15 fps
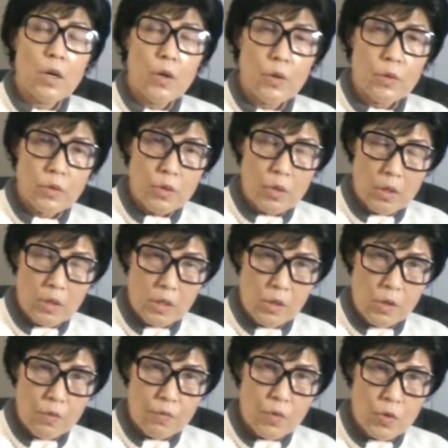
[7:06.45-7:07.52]
or a
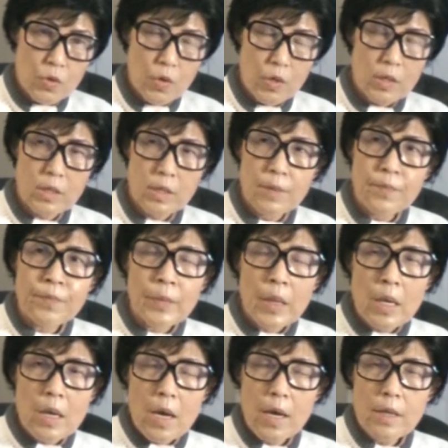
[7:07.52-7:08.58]
synovial joint.
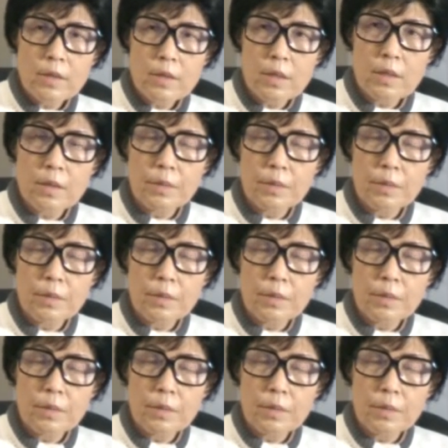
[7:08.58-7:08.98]
And